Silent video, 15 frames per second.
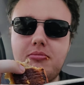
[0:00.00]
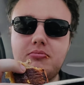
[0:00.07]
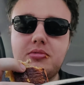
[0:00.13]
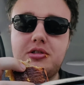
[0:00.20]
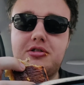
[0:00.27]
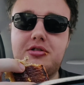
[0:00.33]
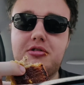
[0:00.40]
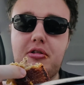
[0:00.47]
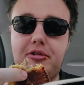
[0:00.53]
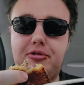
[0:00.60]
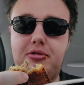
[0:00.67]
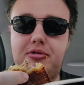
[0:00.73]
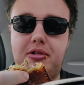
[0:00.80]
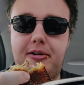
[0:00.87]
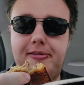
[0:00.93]
But it's so
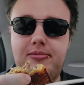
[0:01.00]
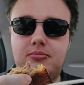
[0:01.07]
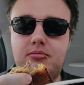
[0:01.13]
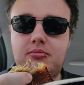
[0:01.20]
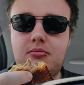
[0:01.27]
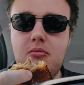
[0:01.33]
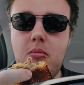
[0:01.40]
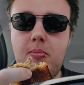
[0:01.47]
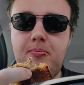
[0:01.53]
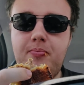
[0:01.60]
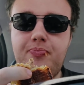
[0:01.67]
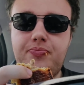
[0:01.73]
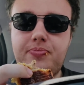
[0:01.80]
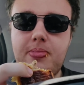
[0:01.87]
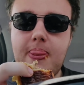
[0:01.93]
good, though.
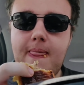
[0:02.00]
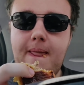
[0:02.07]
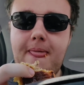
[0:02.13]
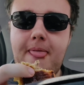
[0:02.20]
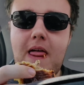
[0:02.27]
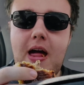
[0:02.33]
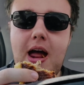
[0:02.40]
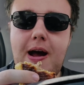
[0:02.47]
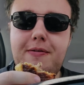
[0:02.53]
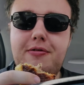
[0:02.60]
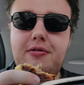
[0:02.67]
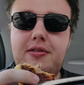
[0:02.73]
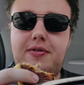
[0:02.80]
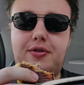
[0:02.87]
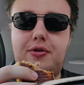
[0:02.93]

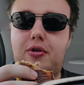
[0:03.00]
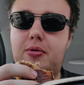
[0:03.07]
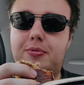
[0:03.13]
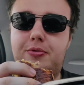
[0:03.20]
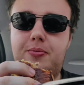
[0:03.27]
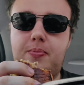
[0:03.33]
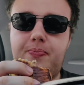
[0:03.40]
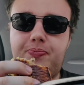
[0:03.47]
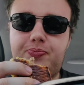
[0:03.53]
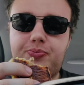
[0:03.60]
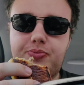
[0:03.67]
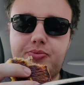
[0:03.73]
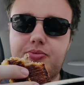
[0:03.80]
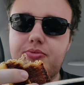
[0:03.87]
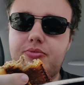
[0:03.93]
Absolutely phenomenal.
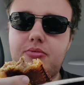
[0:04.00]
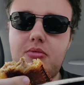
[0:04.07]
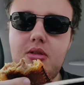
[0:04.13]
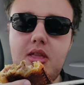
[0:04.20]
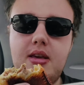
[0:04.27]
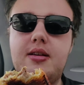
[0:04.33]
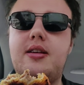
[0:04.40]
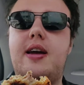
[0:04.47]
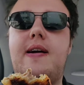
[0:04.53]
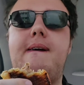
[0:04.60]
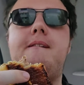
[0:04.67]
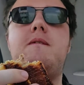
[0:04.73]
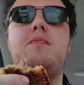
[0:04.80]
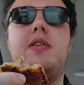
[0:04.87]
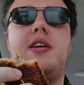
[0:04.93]
Yeah,
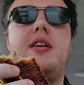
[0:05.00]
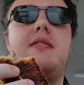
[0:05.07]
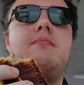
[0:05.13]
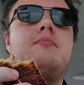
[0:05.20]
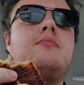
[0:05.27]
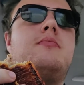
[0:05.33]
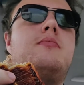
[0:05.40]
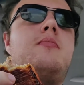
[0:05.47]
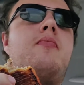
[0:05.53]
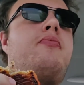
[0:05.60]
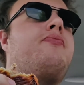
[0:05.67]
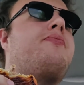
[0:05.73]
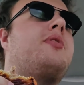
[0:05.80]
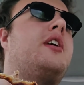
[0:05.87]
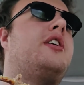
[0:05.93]
like,
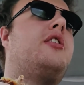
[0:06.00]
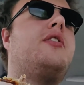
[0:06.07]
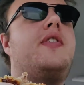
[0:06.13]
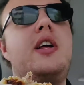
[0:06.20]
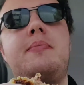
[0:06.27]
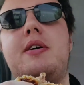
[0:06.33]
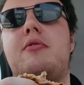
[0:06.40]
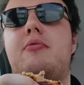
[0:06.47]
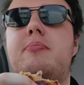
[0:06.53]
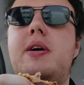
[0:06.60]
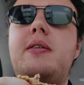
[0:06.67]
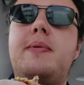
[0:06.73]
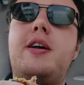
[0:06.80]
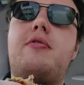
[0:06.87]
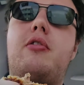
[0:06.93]
the
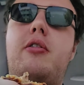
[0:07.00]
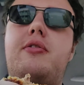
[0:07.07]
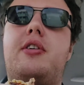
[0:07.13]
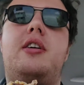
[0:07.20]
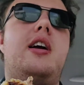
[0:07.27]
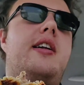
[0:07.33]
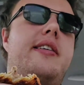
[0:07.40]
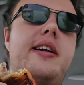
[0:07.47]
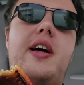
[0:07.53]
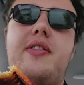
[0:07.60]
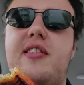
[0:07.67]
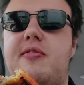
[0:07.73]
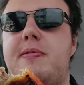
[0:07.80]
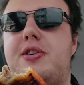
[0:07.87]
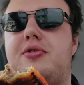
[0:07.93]
Vietnamese rolls, like, yeah,
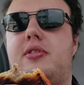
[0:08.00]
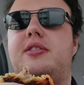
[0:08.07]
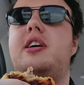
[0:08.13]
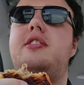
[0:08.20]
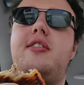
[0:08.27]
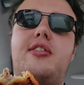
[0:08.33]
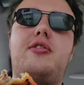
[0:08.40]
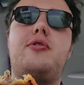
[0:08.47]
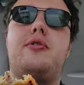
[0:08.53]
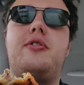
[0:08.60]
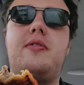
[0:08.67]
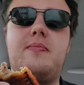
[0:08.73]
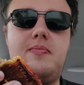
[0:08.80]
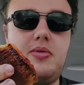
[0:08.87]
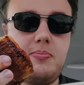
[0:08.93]
nothing special. Like, they're just
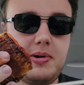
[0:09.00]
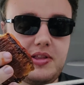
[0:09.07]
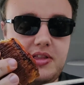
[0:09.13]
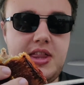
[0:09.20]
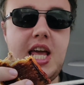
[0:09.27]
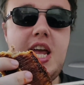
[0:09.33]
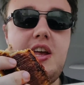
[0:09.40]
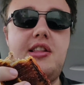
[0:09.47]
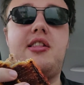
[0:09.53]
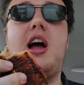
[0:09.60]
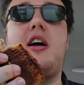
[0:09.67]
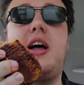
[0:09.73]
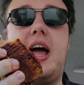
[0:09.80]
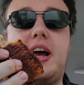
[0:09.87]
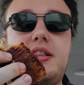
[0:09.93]
good. But these
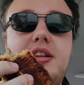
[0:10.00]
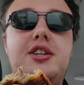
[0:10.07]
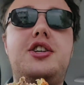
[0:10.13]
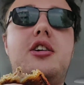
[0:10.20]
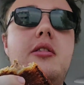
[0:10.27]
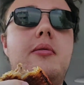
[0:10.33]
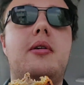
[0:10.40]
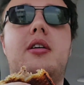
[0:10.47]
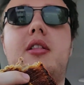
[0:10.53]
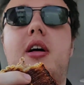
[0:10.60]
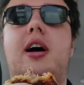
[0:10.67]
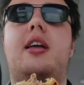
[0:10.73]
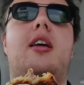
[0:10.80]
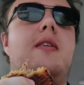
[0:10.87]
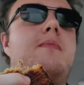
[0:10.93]
are legitimately
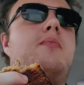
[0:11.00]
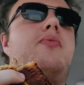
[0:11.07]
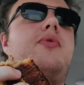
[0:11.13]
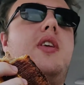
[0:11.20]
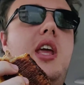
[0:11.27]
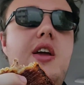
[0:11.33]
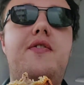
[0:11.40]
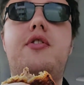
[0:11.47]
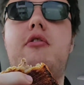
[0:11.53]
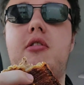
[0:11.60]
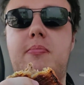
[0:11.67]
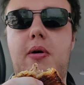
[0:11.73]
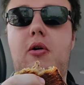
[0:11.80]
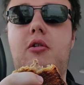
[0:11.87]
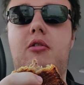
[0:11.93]
like, if you're
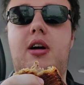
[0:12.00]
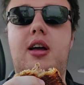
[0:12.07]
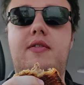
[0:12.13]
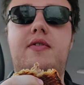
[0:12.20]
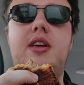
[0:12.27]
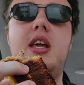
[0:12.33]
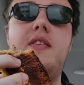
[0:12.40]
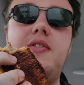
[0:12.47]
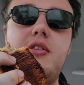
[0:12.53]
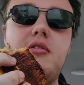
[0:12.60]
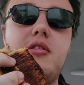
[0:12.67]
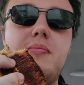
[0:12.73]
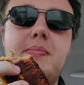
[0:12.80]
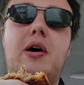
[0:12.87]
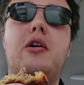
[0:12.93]
in
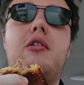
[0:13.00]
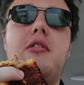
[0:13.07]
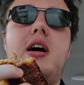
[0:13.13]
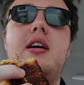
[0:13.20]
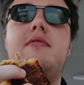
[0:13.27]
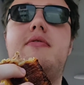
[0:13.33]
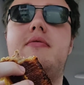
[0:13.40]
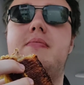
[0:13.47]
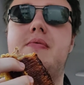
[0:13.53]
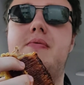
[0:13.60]
Mulgrave,